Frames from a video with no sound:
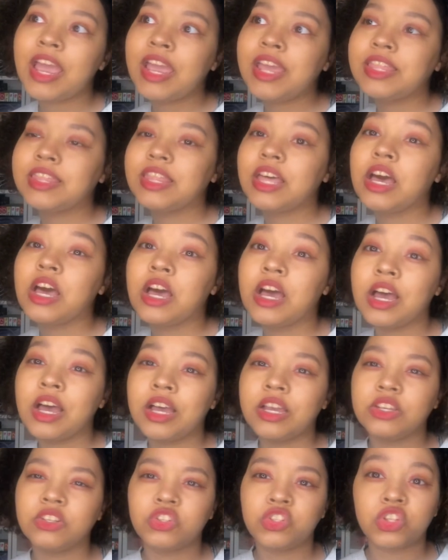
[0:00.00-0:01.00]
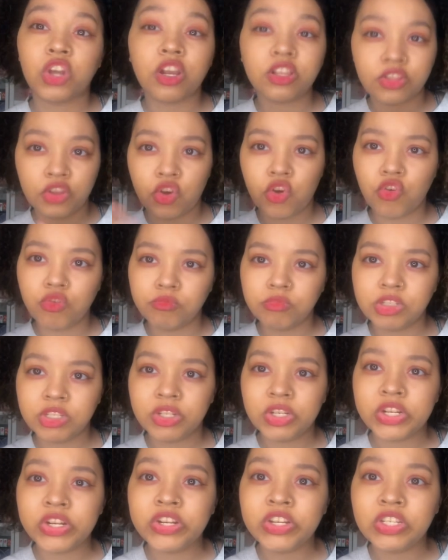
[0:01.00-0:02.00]
the Charlotte Holmes
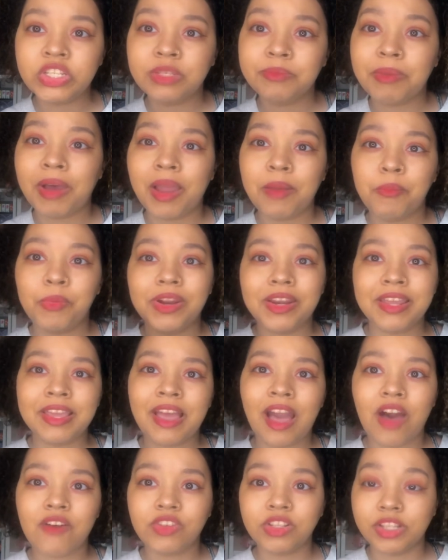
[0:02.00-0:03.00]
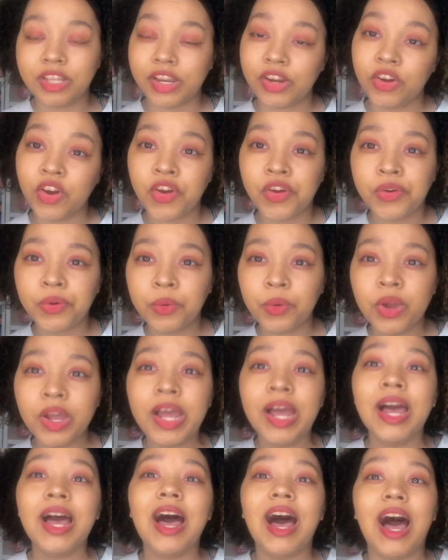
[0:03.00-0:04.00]
series by Brittany Cavallaro.
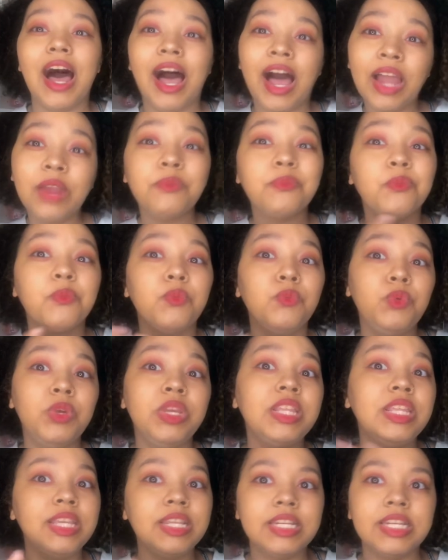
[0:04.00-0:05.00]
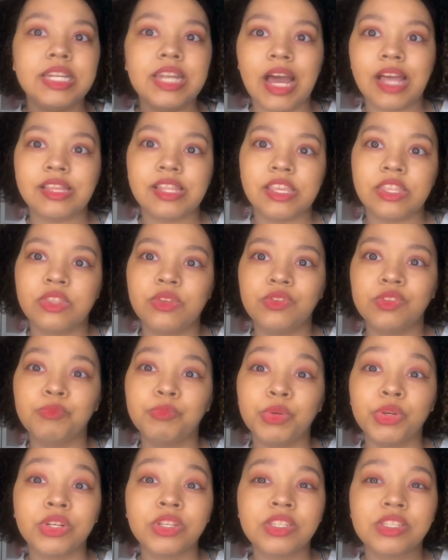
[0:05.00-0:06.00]
I really did not like those
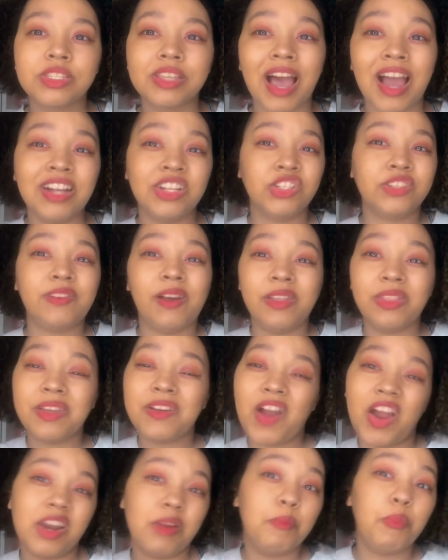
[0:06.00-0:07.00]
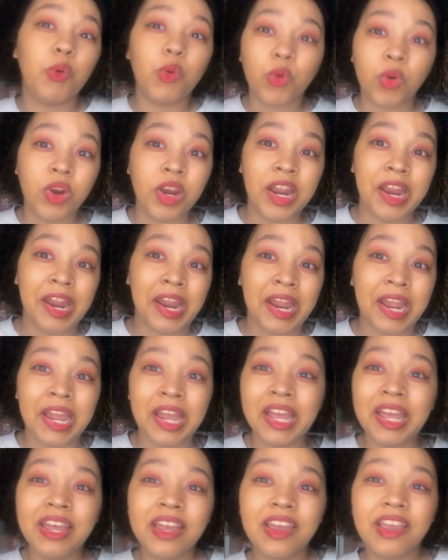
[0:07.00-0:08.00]
books. I just found them kind of boring.
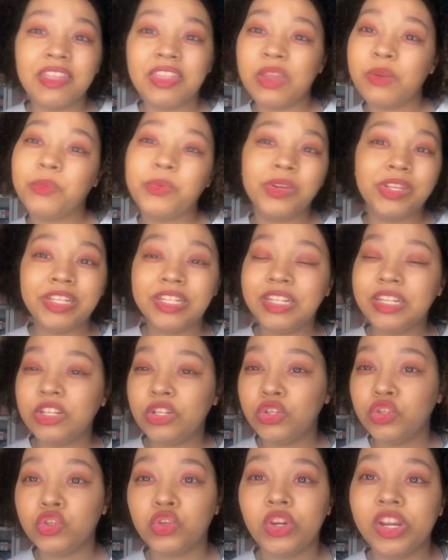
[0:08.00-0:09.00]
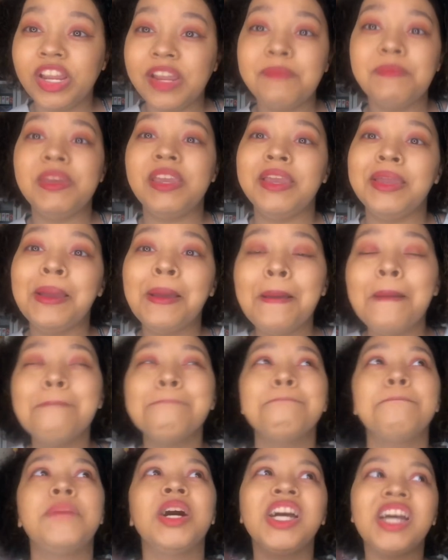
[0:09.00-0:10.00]
They really didn't intrigue me.
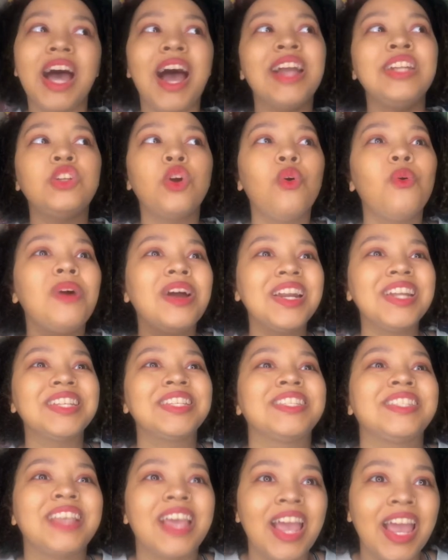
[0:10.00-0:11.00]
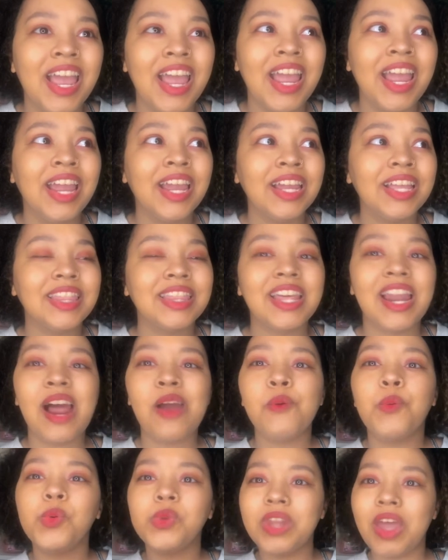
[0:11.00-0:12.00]
But I don't want to say that I
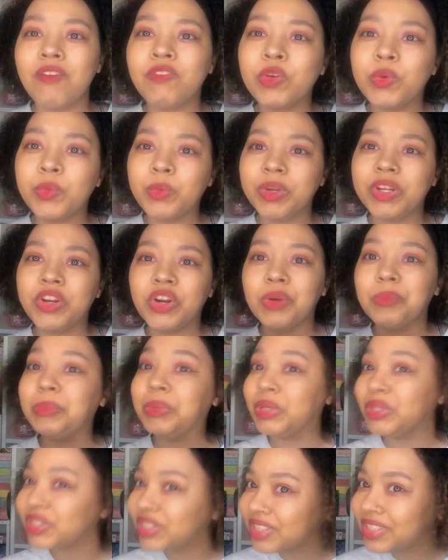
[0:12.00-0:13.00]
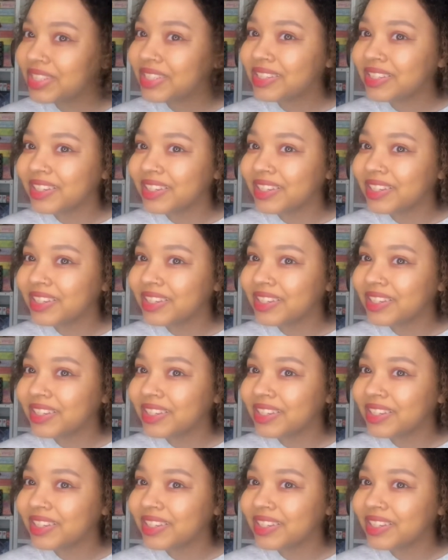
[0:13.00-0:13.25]
will never read her books,